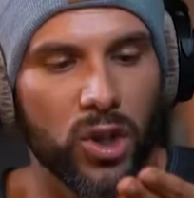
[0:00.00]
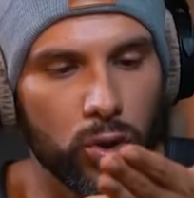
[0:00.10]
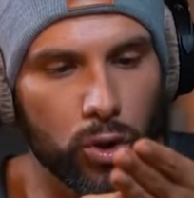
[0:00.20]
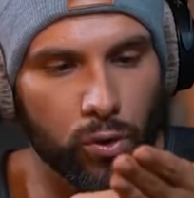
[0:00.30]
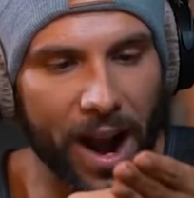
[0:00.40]
you
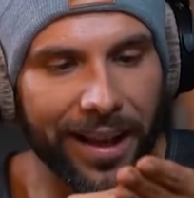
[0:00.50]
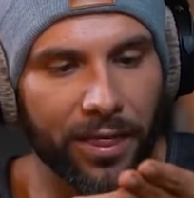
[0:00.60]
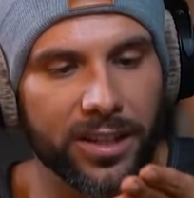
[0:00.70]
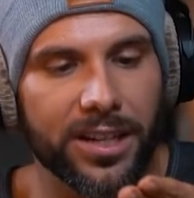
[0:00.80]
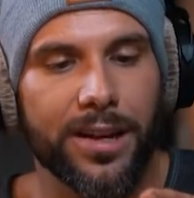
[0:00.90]
track
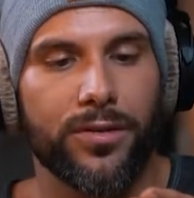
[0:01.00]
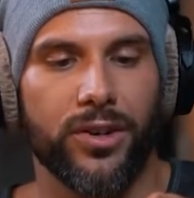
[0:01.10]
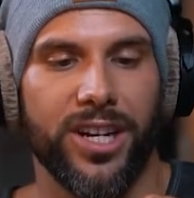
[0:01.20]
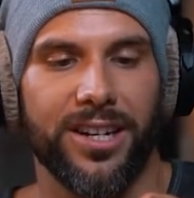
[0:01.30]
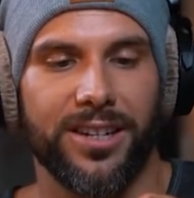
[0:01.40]
the
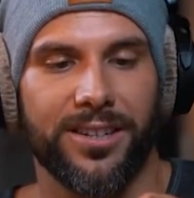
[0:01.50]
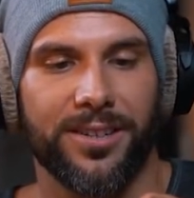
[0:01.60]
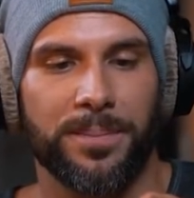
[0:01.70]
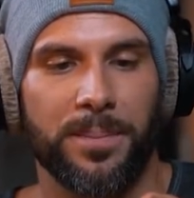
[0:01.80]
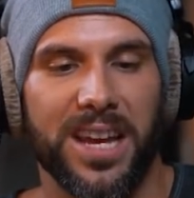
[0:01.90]
delivery,
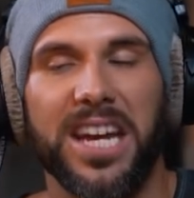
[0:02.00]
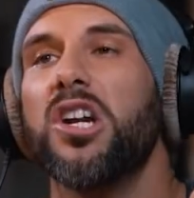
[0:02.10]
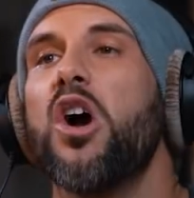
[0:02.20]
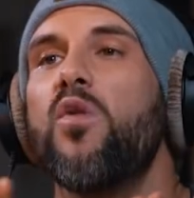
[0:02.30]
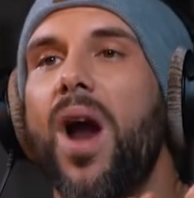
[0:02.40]

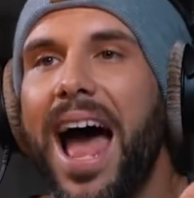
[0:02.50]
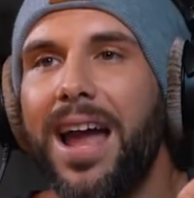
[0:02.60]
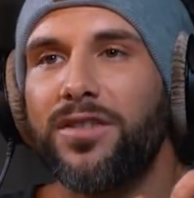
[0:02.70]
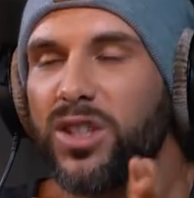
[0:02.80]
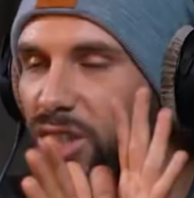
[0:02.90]
it
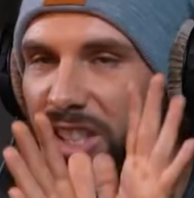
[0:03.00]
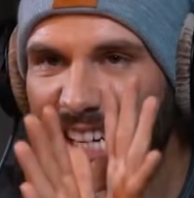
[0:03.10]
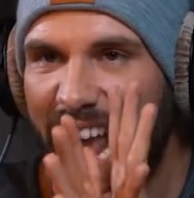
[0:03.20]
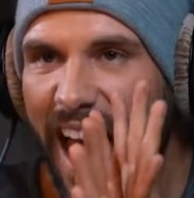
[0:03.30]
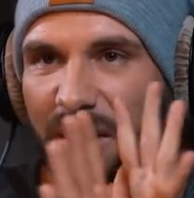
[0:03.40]
arrives, you
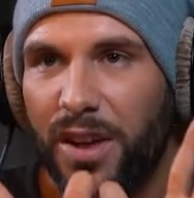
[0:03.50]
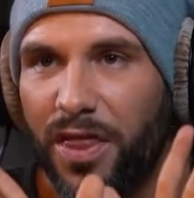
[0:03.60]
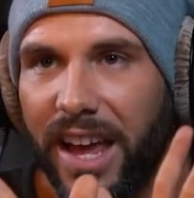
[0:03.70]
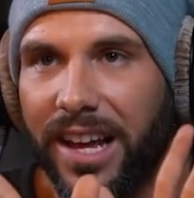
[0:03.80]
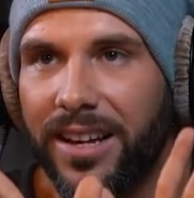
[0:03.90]
see
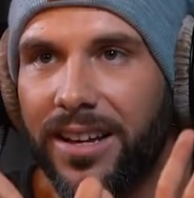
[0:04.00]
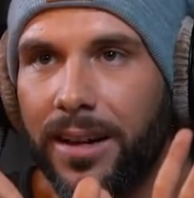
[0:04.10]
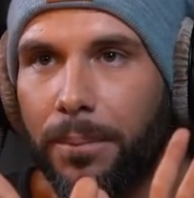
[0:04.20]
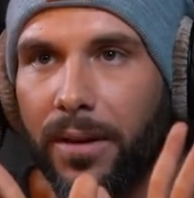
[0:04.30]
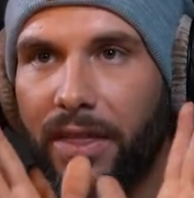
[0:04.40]
everything,
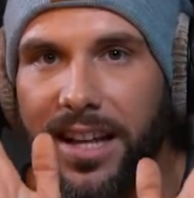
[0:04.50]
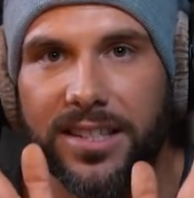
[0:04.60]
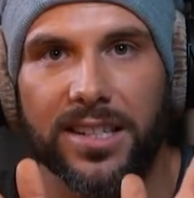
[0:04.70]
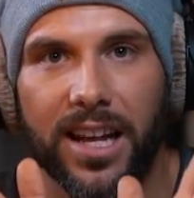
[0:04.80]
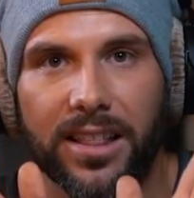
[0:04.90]
but then
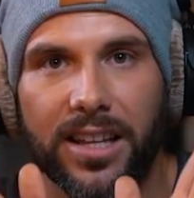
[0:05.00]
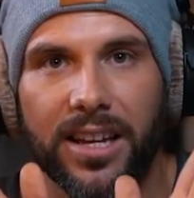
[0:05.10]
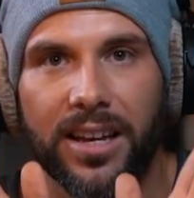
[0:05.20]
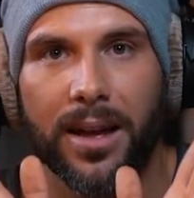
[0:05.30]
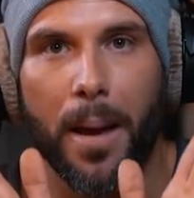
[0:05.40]
suddenly